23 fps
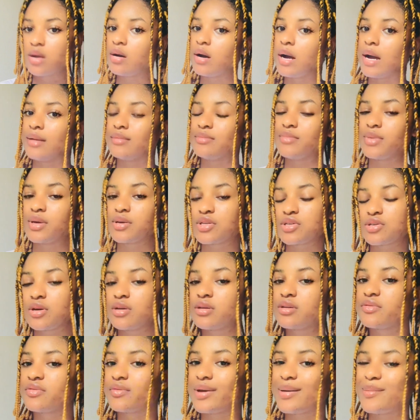And make sure,
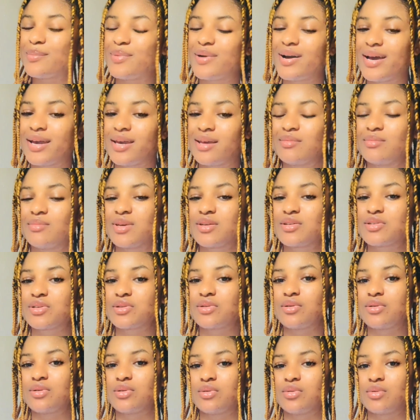if you are buying, make sure
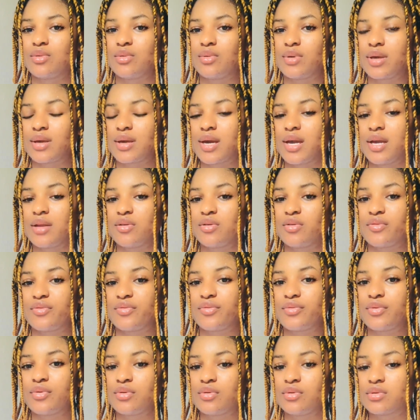you
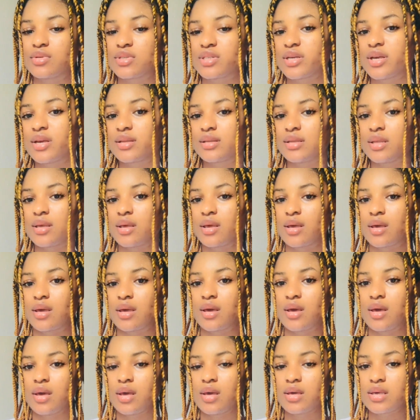check the
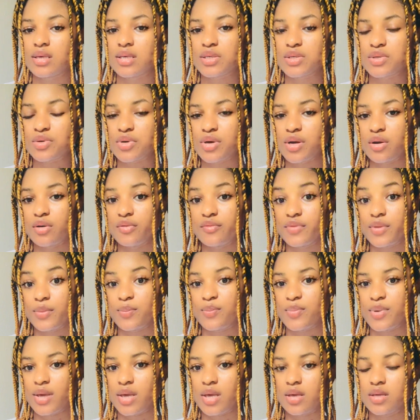history of the
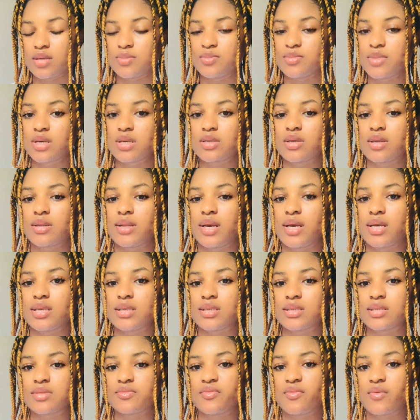page. Make sure that
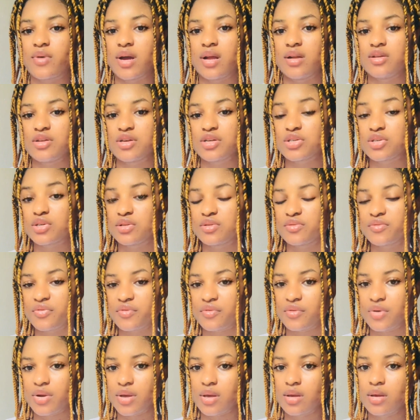it's validation
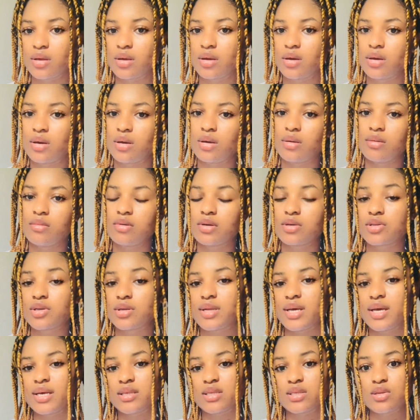free. Make sure
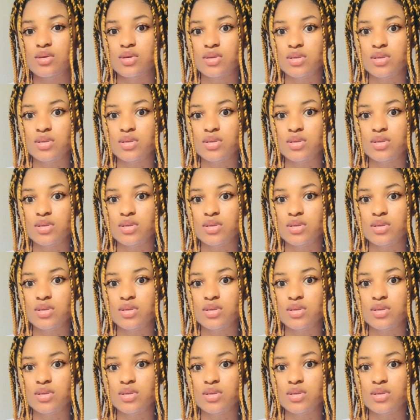that it